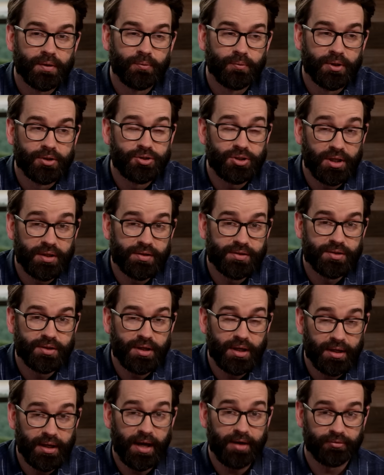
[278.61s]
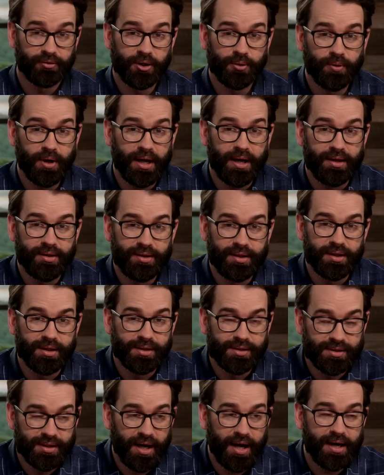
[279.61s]
which is in every way the
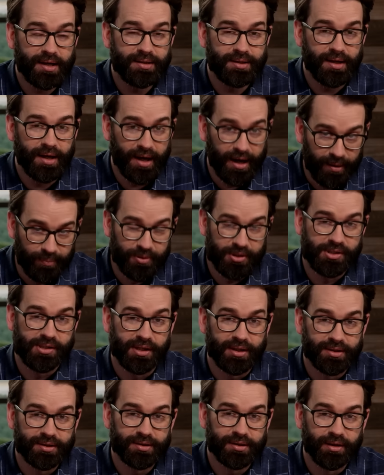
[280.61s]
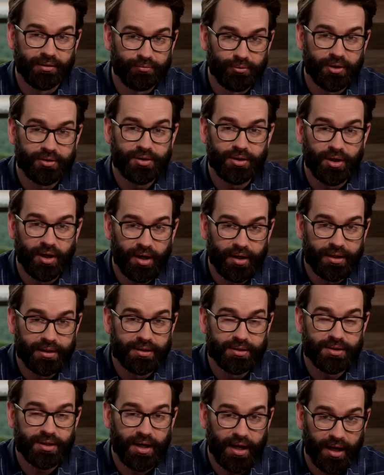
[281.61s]
exact opposite of what the
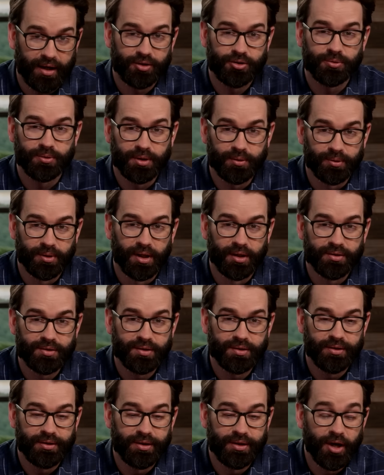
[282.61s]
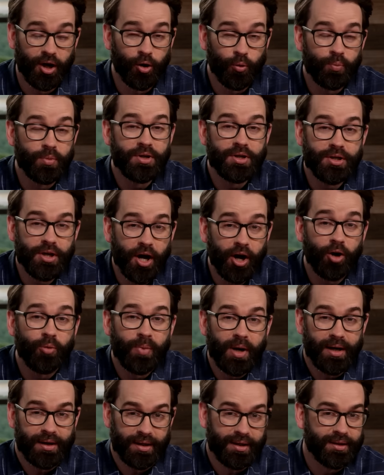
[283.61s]
audience actually wants.
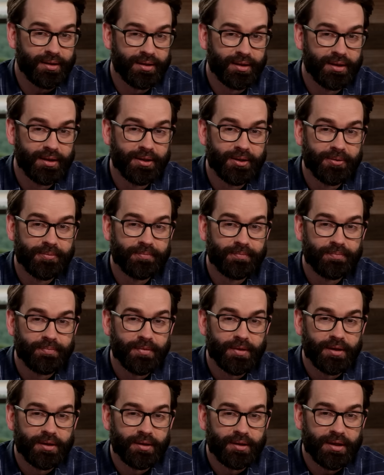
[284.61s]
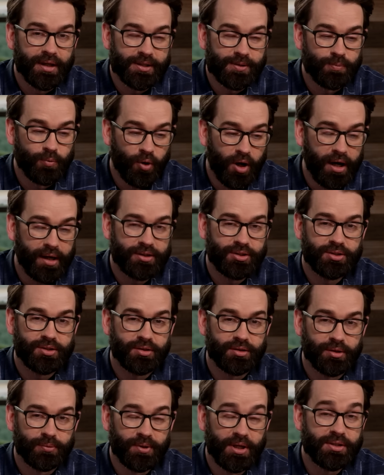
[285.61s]
Nobody has
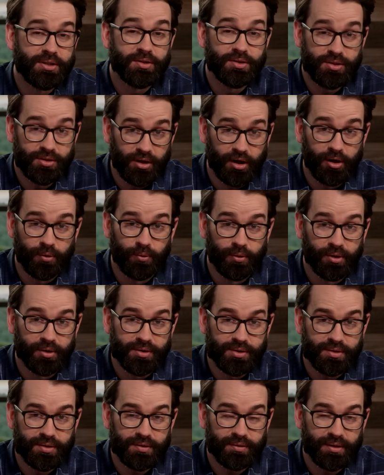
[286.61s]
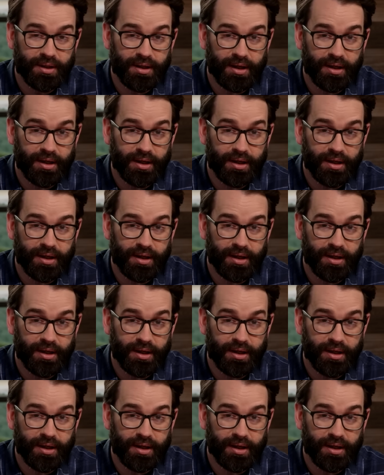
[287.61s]
watched the recent Star Wars